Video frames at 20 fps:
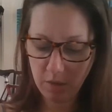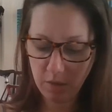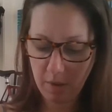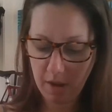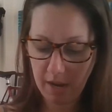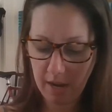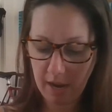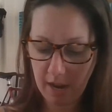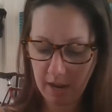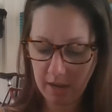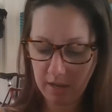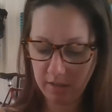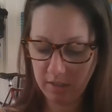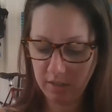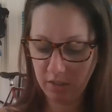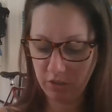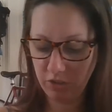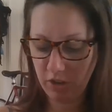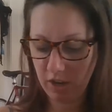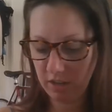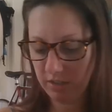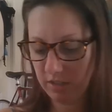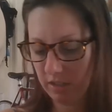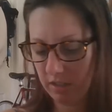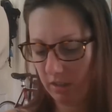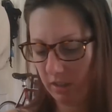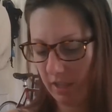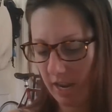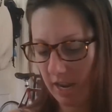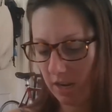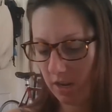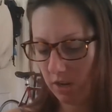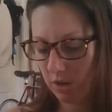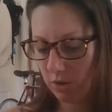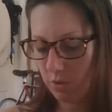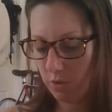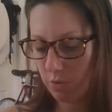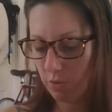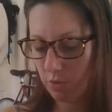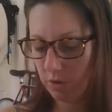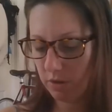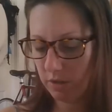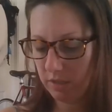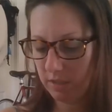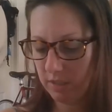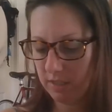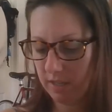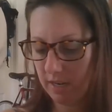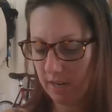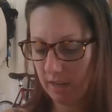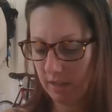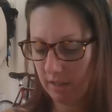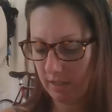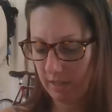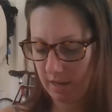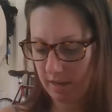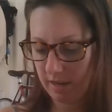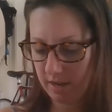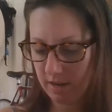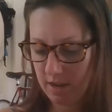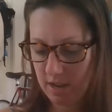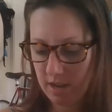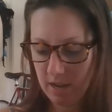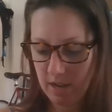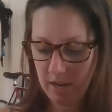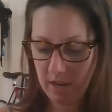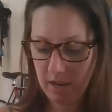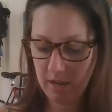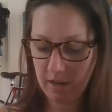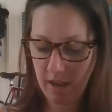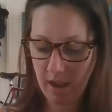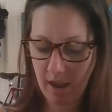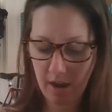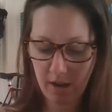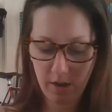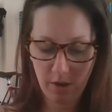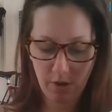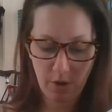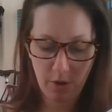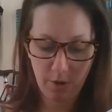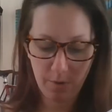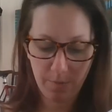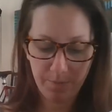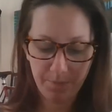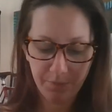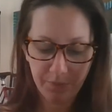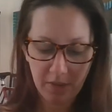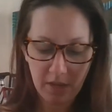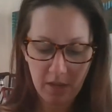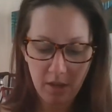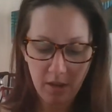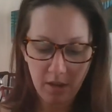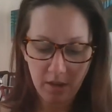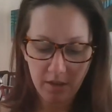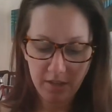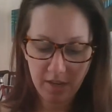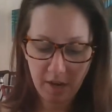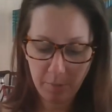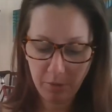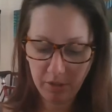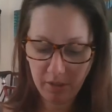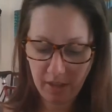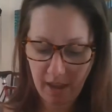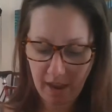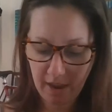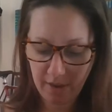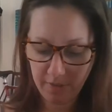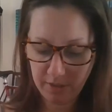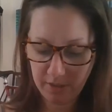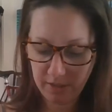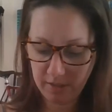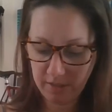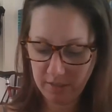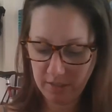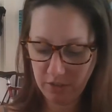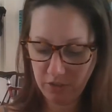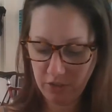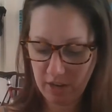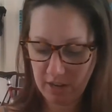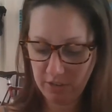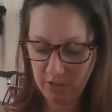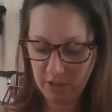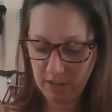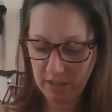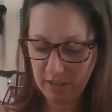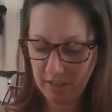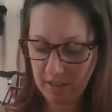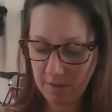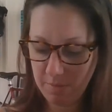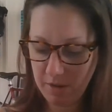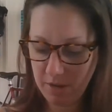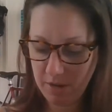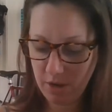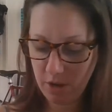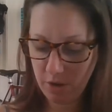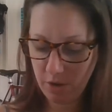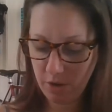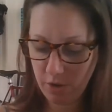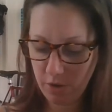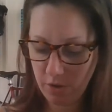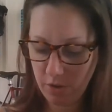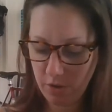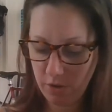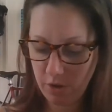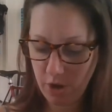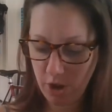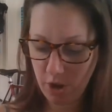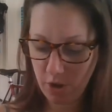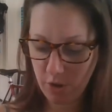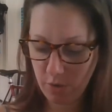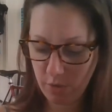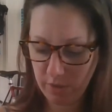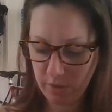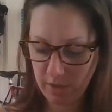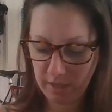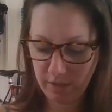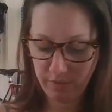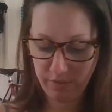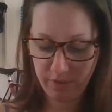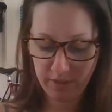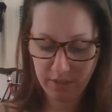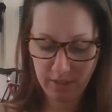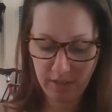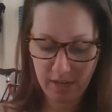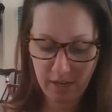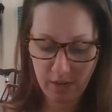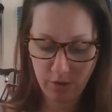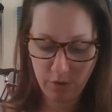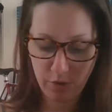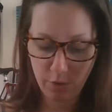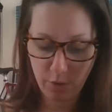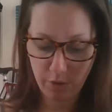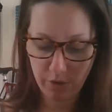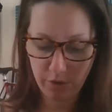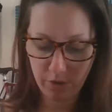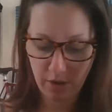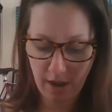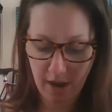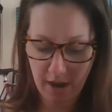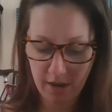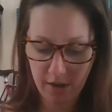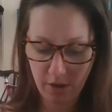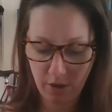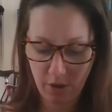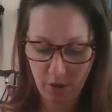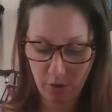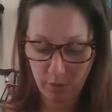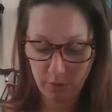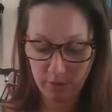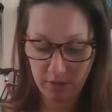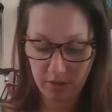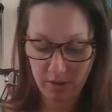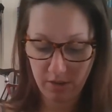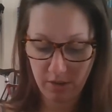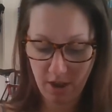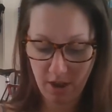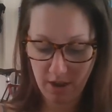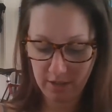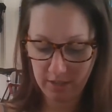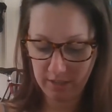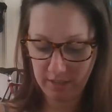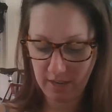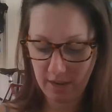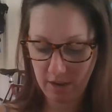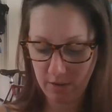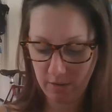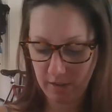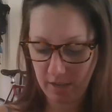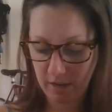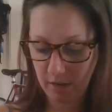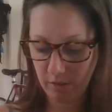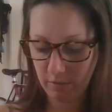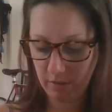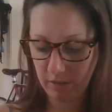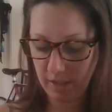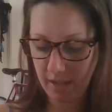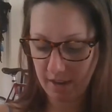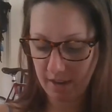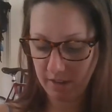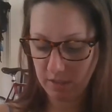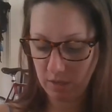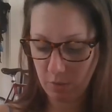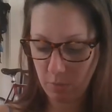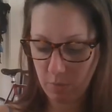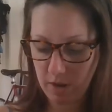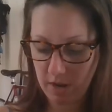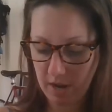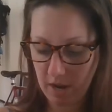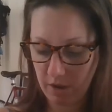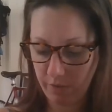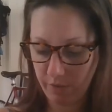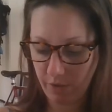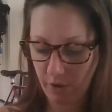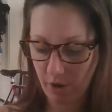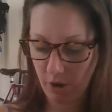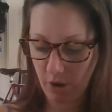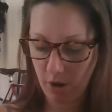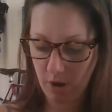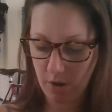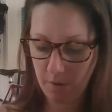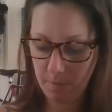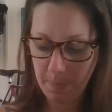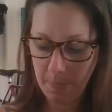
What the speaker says: weekend and suggested Lake Coeur d'Alene in Idaho. Deborah laughed at the suggestion and let me know that the visiting northern Idaho did not sound like a relaxing weekend for her.